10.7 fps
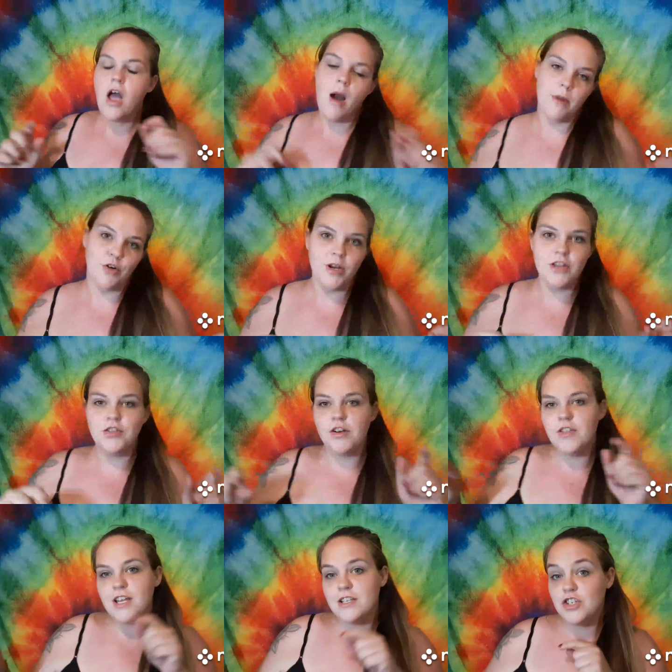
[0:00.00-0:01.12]
I'm going to read through
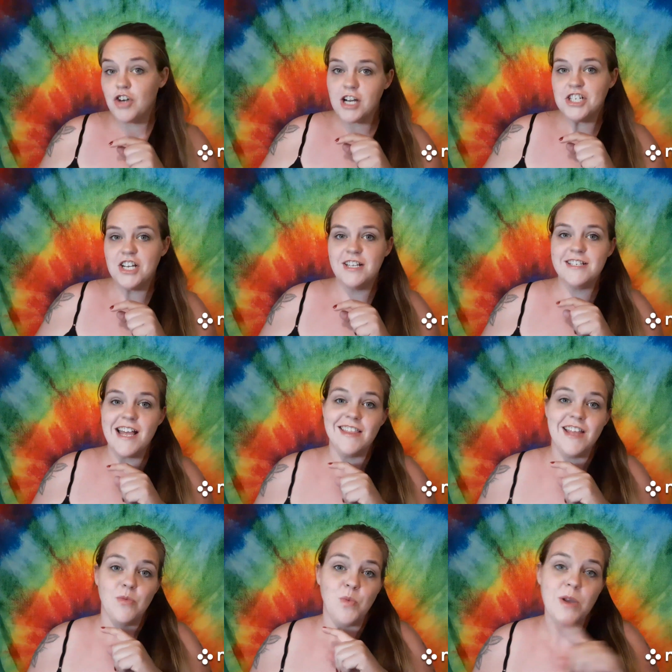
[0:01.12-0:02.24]
the instructions and
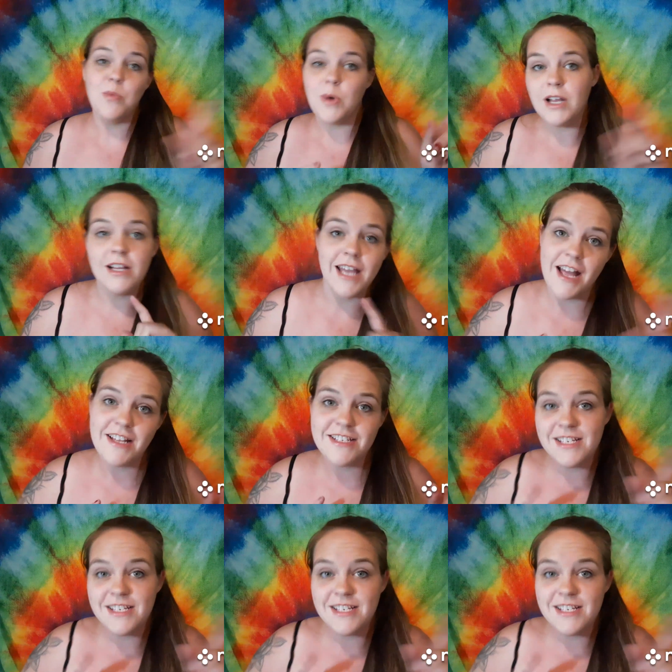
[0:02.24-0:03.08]
then we will get